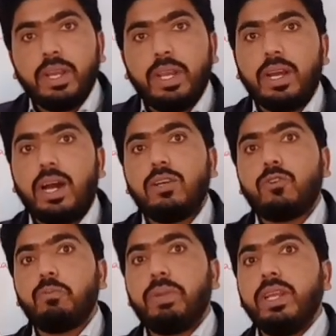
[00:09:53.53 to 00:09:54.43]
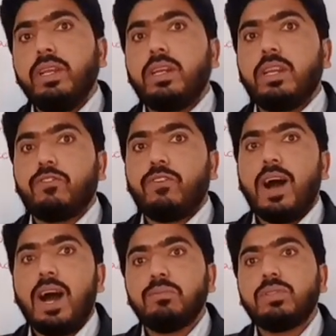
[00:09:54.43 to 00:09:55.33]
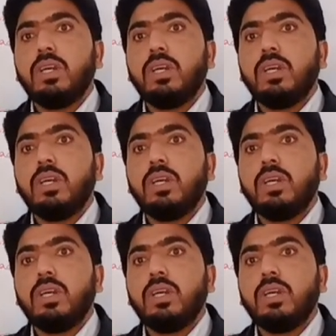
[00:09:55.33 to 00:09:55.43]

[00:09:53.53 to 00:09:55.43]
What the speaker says: in order to bring reforms,